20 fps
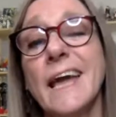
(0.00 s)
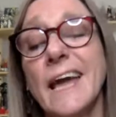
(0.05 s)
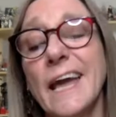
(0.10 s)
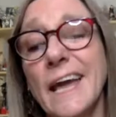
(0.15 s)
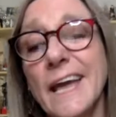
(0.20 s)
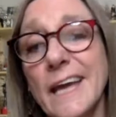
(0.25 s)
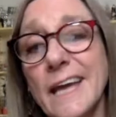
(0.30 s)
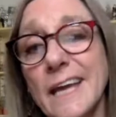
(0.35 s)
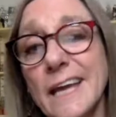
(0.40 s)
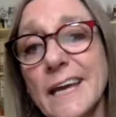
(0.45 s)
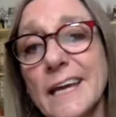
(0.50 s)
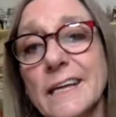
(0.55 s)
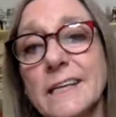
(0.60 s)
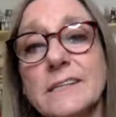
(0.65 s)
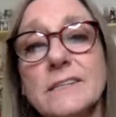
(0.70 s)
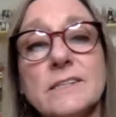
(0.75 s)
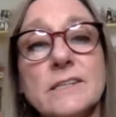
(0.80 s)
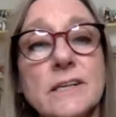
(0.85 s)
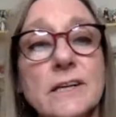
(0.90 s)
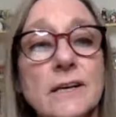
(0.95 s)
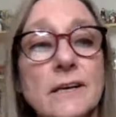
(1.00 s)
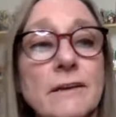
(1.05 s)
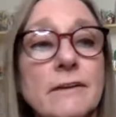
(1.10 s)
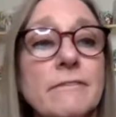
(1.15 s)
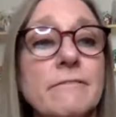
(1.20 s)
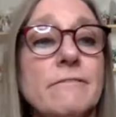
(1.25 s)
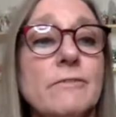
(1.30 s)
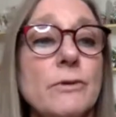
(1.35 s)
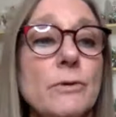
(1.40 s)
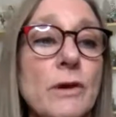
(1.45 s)
And
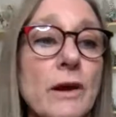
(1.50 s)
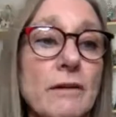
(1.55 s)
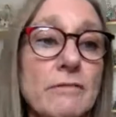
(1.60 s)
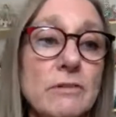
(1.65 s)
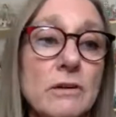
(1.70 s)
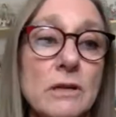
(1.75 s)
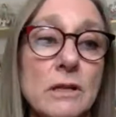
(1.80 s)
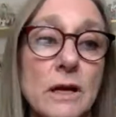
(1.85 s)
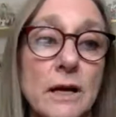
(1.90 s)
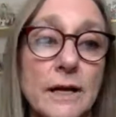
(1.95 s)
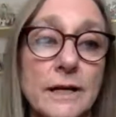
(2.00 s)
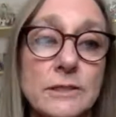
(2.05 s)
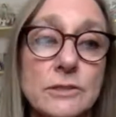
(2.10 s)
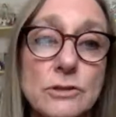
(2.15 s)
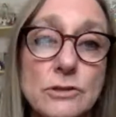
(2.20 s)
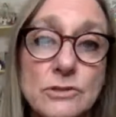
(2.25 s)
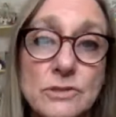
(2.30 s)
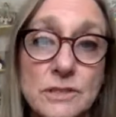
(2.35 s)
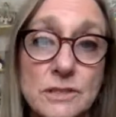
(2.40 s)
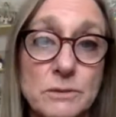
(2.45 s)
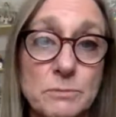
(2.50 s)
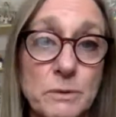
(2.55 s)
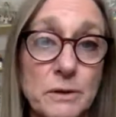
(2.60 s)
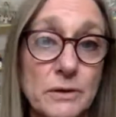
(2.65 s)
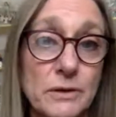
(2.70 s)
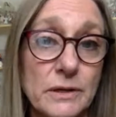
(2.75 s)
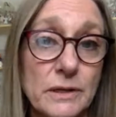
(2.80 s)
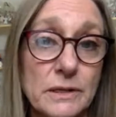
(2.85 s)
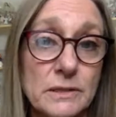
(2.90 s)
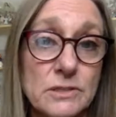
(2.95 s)
if you have a client who's
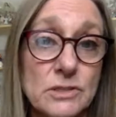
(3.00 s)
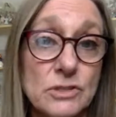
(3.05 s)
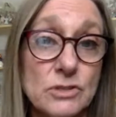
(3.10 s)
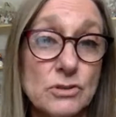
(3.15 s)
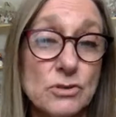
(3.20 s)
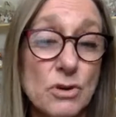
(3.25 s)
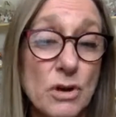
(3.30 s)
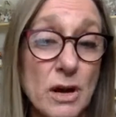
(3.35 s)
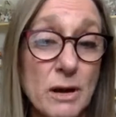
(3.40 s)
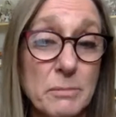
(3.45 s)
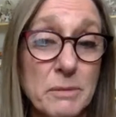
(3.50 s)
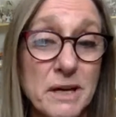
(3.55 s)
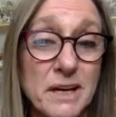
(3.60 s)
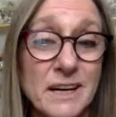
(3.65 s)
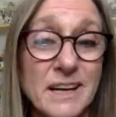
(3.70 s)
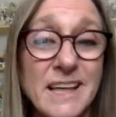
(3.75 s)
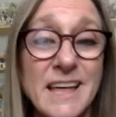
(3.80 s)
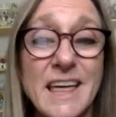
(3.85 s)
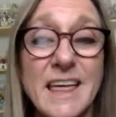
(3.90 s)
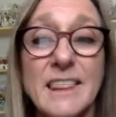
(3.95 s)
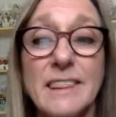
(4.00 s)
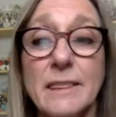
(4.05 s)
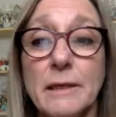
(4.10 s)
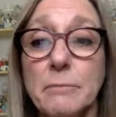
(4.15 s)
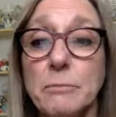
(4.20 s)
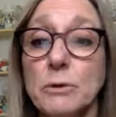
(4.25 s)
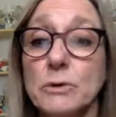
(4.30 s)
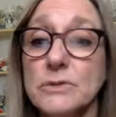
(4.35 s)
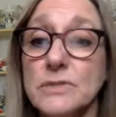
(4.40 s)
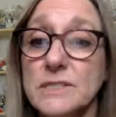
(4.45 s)
experienced trauma, they
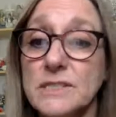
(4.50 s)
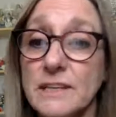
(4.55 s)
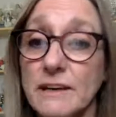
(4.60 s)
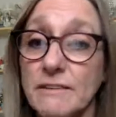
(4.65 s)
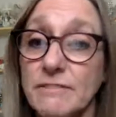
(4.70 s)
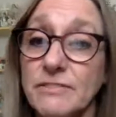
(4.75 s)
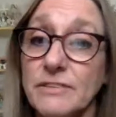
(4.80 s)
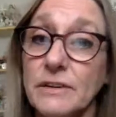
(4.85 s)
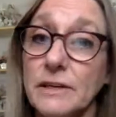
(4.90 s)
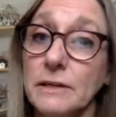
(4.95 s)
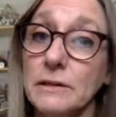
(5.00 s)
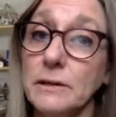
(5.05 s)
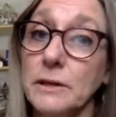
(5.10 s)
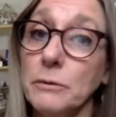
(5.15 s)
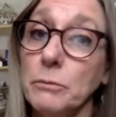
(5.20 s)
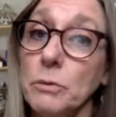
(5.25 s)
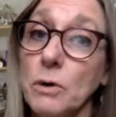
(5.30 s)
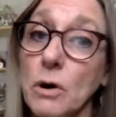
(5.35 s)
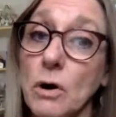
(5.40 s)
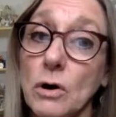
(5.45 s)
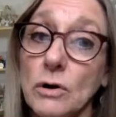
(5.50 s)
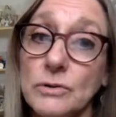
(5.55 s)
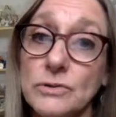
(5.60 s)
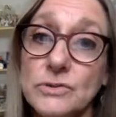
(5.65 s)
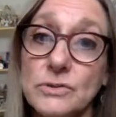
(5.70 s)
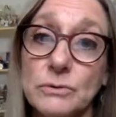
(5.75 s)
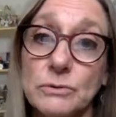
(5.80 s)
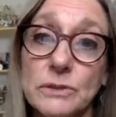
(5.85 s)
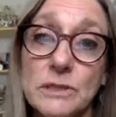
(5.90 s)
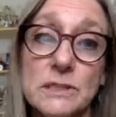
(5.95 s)
most definitely will
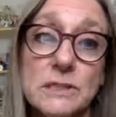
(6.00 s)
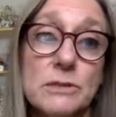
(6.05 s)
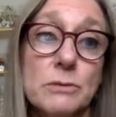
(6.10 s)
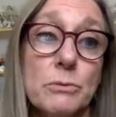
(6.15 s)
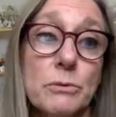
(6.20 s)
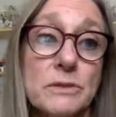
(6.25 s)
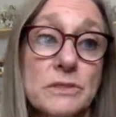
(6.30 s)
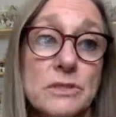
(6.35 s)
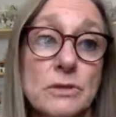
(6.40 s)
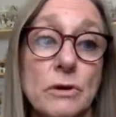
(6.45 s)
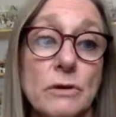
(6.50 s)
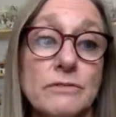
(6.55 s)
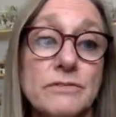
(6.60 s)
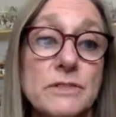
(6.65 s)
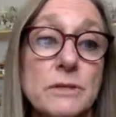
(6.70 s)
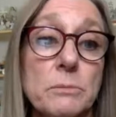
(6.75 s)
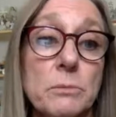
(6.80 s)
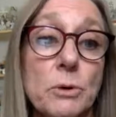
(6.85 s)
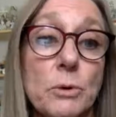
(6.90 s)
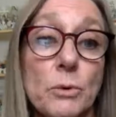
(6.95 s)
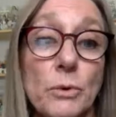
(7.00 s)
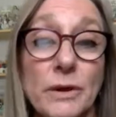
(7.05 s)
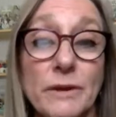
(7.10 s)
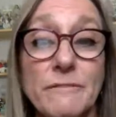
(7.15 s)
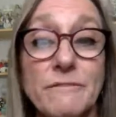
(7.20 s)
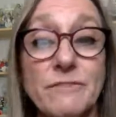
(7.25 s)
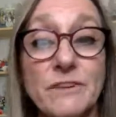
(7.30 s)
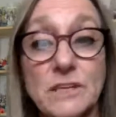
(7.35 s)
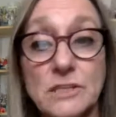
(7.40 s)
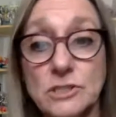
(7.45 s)
also need to resolve some
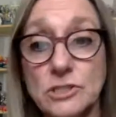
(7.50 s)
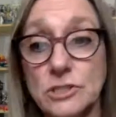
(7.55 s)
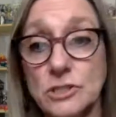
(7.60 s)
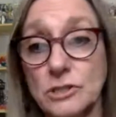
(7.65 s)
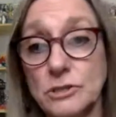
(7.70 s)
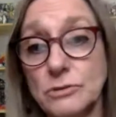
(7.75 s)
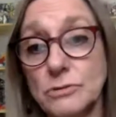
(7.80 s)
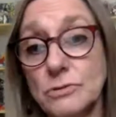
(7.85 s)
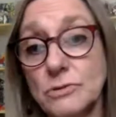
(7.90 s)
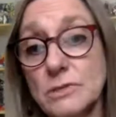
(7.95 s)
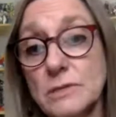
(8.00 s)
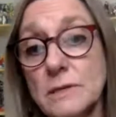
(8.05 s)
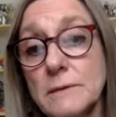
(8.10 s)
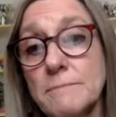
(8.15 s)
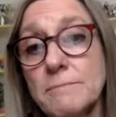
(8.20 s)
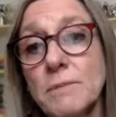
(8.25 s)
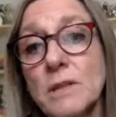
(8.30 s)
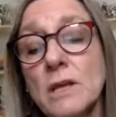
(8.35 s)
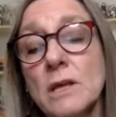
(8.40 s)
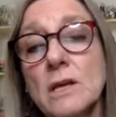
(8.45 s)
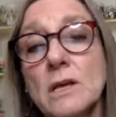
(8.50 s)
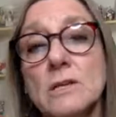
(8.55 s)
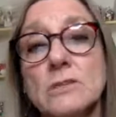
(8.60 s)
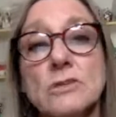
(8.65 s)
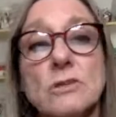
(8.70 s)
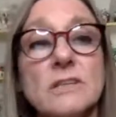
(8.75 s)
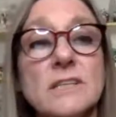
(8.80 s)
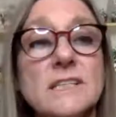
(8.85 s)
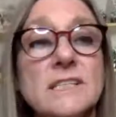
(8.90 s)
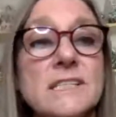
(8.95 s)
grief issues.
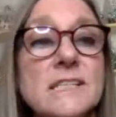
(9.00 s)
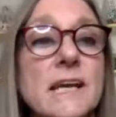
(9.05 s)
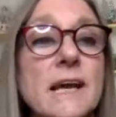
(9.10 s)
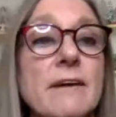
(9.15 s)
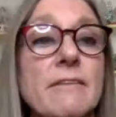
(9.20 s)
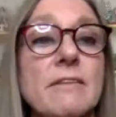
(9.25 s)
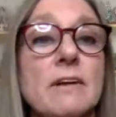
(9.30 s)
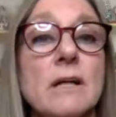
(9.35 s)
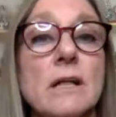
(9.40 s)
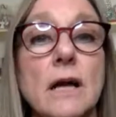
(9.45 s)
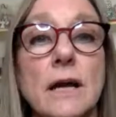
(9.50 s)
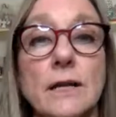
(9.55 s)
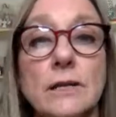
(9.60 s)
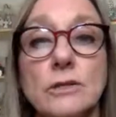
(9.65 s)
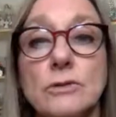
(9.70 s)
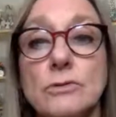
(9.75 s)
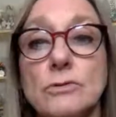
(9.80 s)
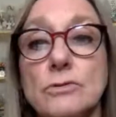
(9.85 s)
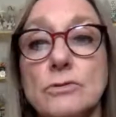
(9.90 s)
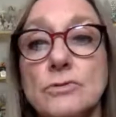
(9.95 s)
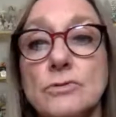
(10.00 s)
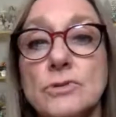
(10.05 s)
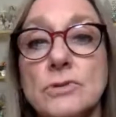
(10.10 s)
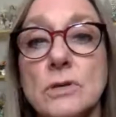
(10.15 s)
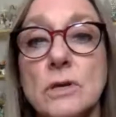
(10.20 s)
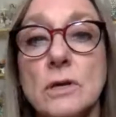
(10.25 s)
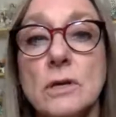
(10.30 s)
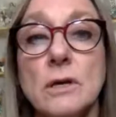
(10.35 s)
So let's say I have a client who's